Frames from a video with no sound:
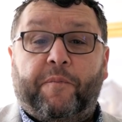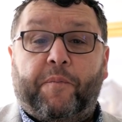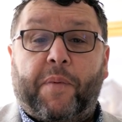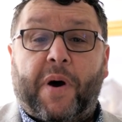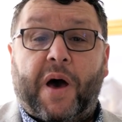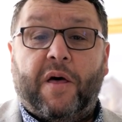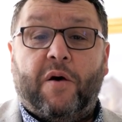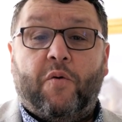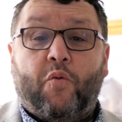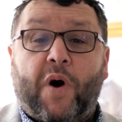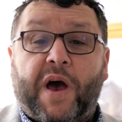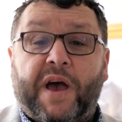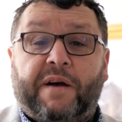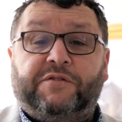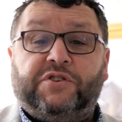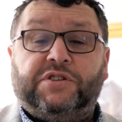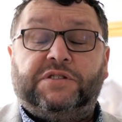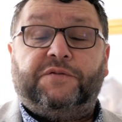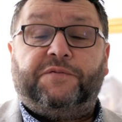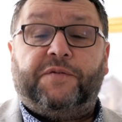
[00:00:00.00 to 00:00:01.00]
by the way
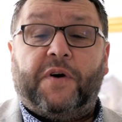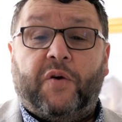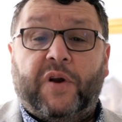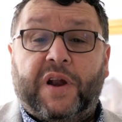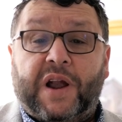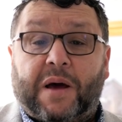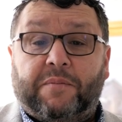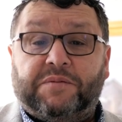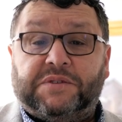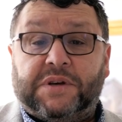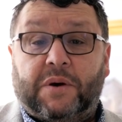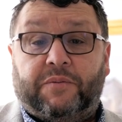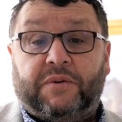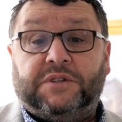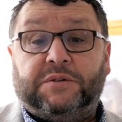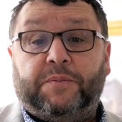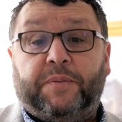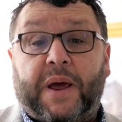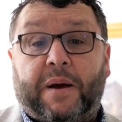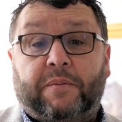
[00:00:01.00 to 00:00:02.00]
of just phoning up
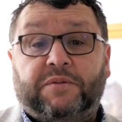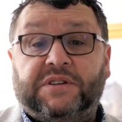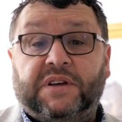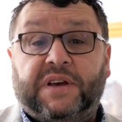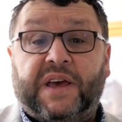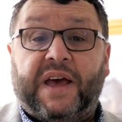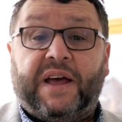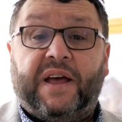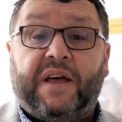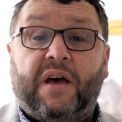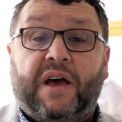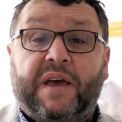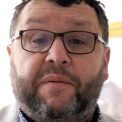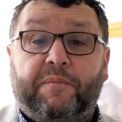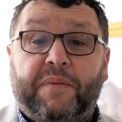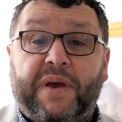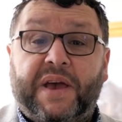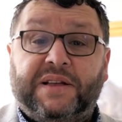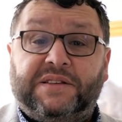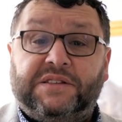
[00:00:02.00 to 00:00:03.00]
someone to be able to get
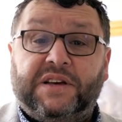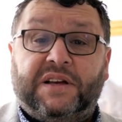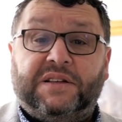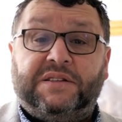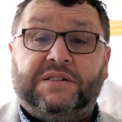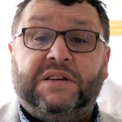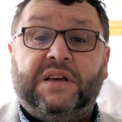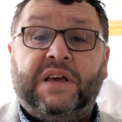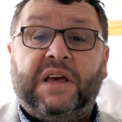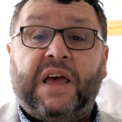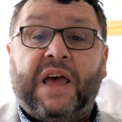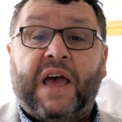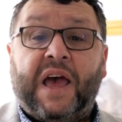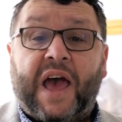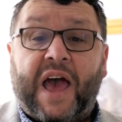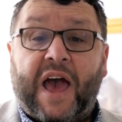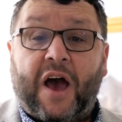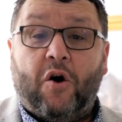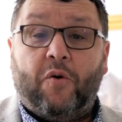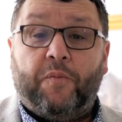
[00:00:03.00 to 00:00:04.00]
immediate
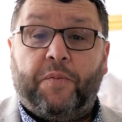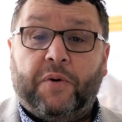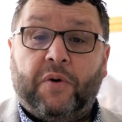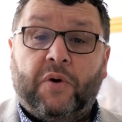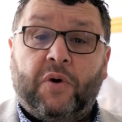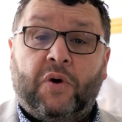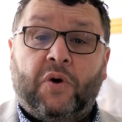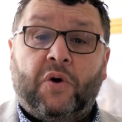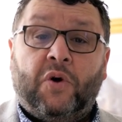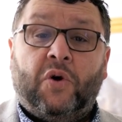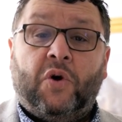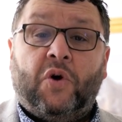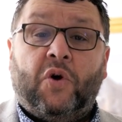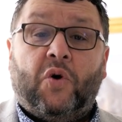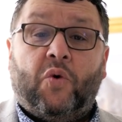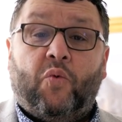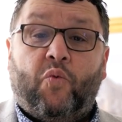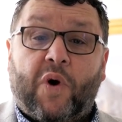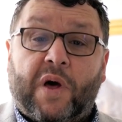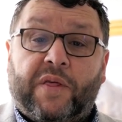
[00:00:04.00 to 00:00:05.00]
help,
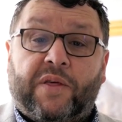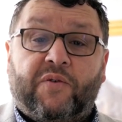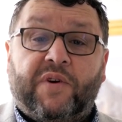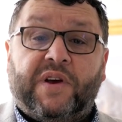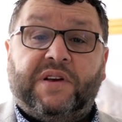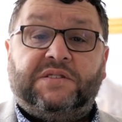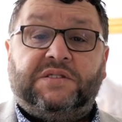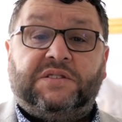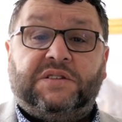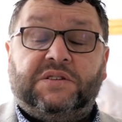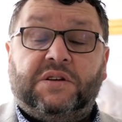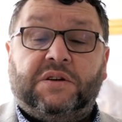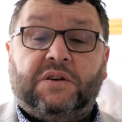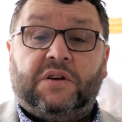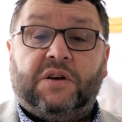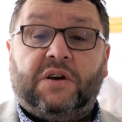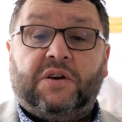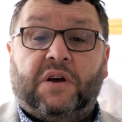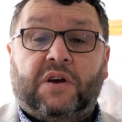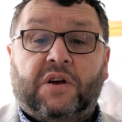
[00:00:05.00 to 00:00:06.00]
whether it's
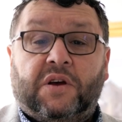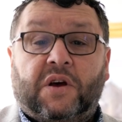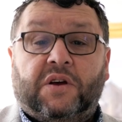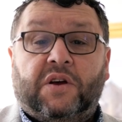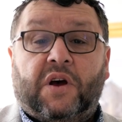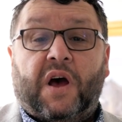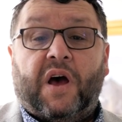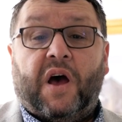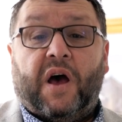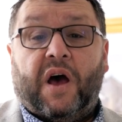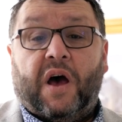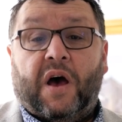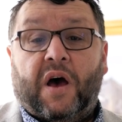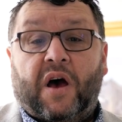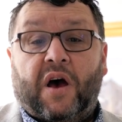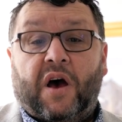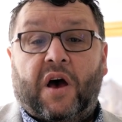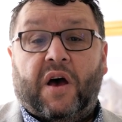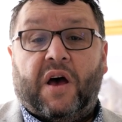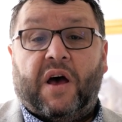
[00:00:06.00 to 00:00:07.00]

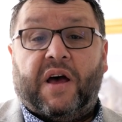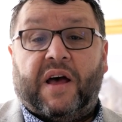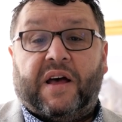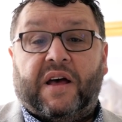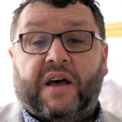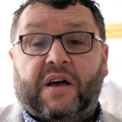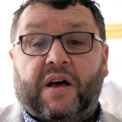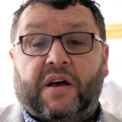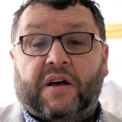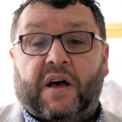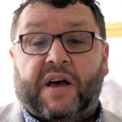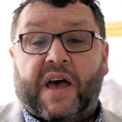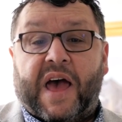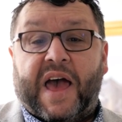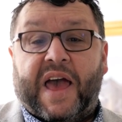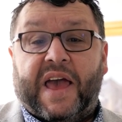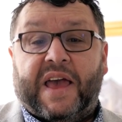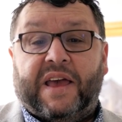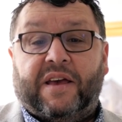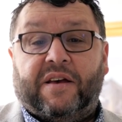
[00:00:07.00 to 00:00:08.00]
a
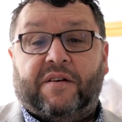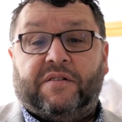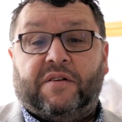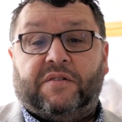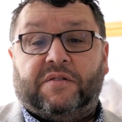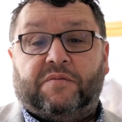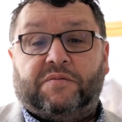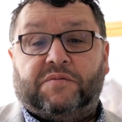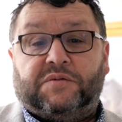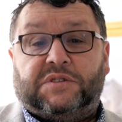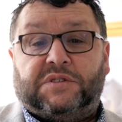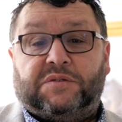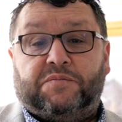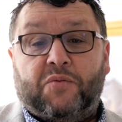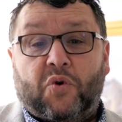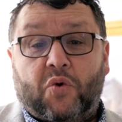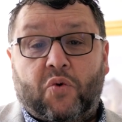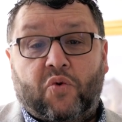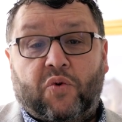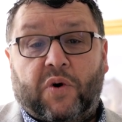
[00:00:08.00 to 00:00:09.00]

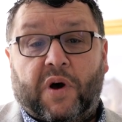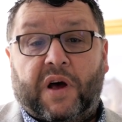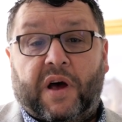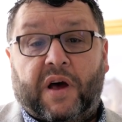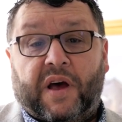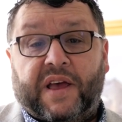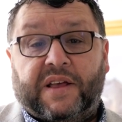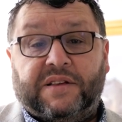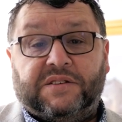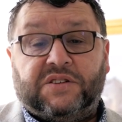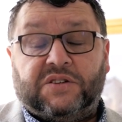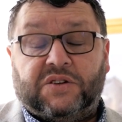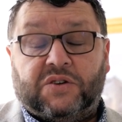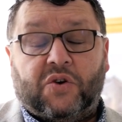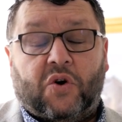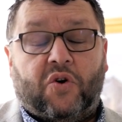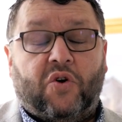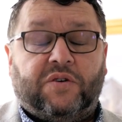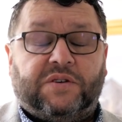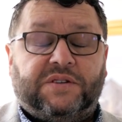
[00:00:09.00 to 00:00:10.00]
small
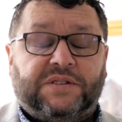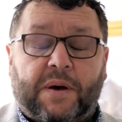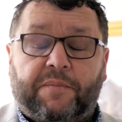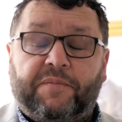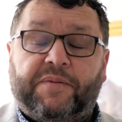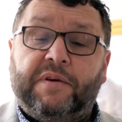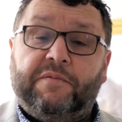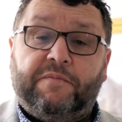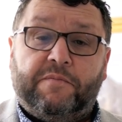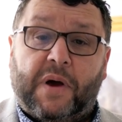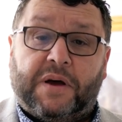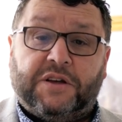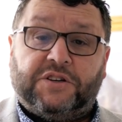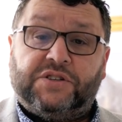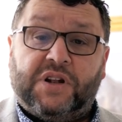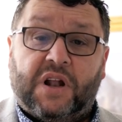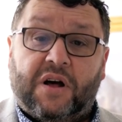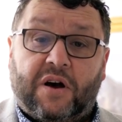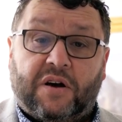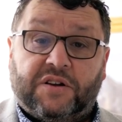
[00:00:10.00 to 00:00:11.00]
incident or something
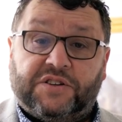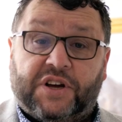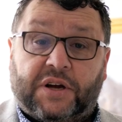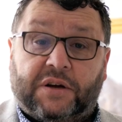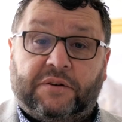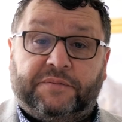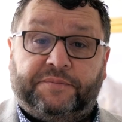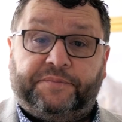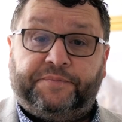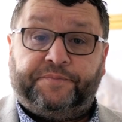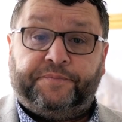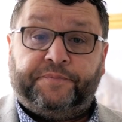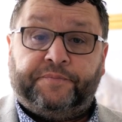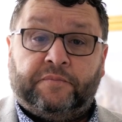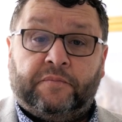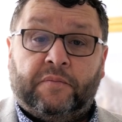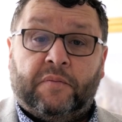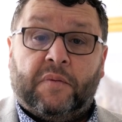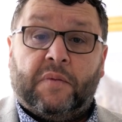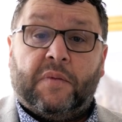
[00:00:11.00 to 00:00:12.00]
much larger.
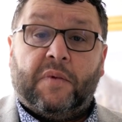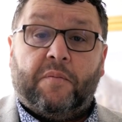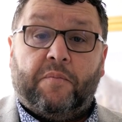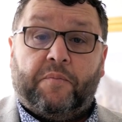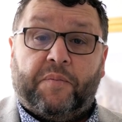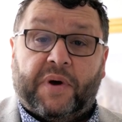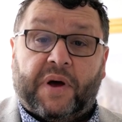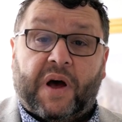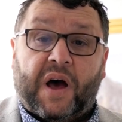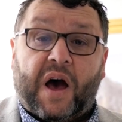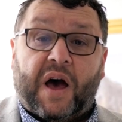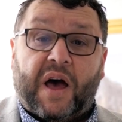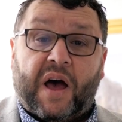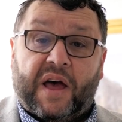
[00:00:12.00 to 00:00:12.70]
But